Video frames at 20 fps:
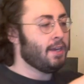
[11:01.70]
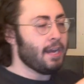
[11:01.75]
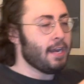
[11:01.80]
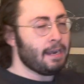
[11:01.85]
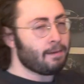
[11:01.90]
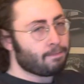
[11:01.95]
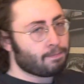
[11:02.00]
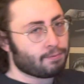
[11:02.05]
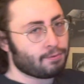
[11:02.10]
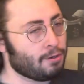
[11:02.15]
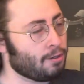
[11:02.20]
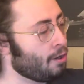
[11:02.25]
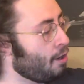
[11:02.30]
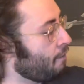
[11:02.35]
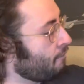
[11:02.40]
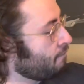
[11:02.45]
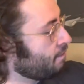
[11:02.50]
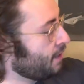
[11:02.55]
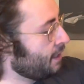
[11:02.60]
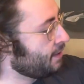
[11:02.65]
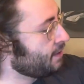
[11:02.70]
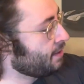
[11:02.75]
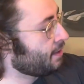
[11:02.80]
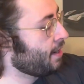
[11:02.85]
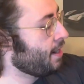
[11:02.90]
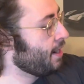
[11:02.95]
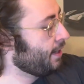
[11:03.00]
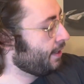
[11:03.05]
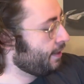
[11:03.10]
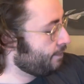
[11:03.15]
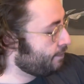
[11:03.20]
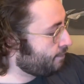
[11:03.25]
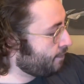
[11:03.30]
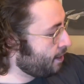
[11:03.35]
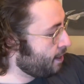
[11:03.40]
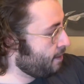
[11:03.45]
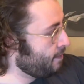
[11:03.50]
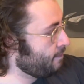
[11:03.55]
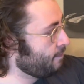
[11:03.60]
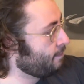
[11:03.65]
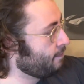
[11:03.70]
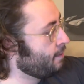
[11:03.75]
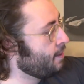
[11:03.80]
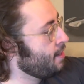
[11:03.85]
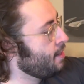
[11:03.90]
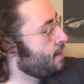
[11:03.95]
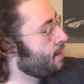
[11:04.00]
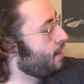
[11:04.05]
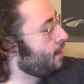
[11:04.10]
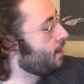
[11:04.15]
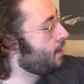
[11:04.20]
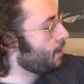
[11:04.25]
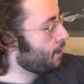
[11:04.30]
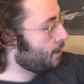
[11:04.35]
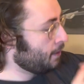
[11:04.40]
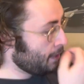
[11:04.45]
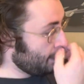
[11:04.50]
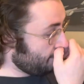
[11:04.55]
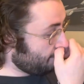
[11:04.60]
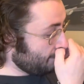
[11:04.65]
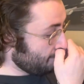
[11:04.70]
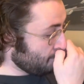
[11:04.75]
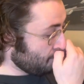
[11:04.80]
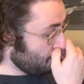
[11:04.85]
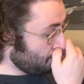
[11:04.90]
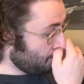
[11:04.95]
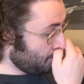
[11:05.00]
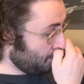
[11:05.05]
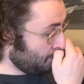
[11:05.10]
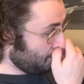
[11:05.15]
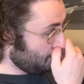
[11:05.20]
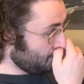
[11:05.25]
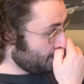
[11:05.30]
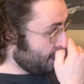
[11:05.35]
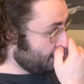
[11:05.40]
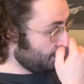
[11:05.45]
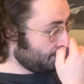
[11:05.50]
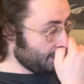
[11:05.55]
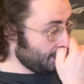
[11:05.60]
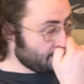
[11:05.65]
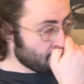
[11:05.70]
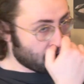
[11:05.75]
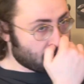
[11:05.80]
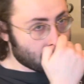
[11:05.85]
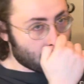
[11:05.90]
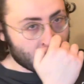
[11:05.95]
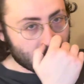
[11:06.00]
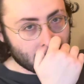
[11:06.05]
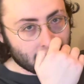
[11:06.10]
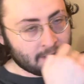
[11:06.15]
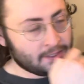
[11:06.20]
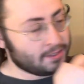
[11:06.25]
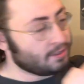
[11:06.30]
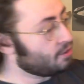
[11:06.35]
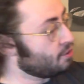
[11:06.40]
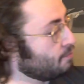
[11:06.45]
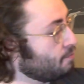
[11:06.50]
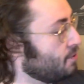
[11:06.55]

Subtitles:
April of 1985. And if ever you want to learn how to date your Carhartt, it's super